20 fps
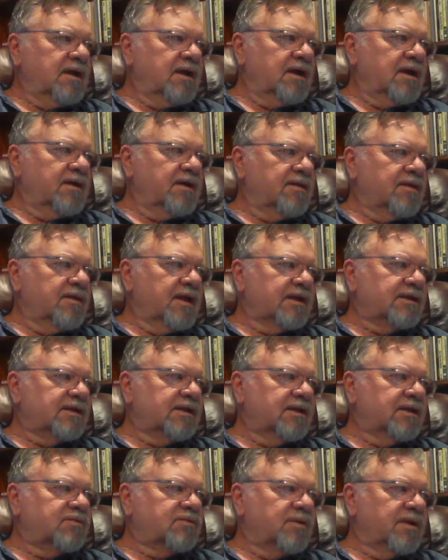In the
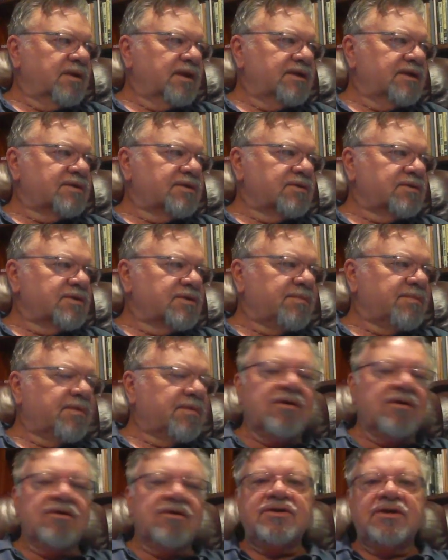1920s, there was a
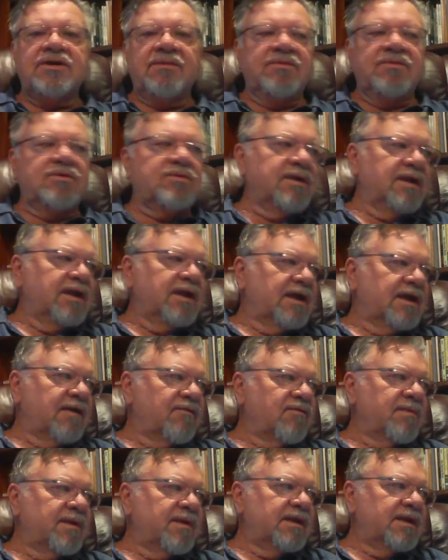partnership between
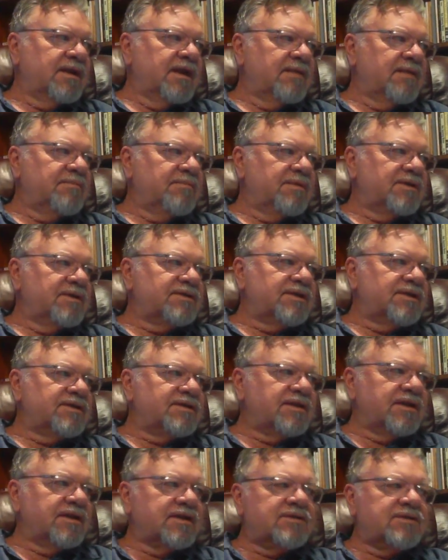government and
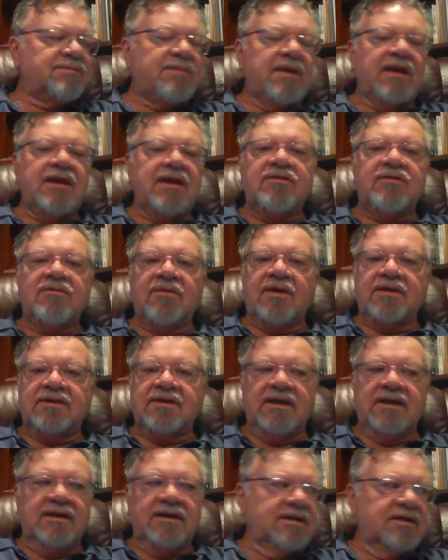business that expanded throughout
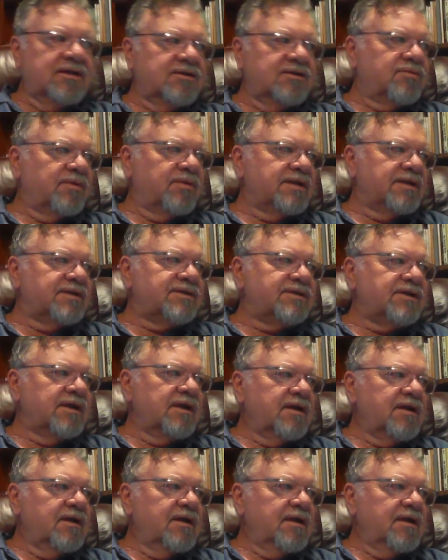the 1920s.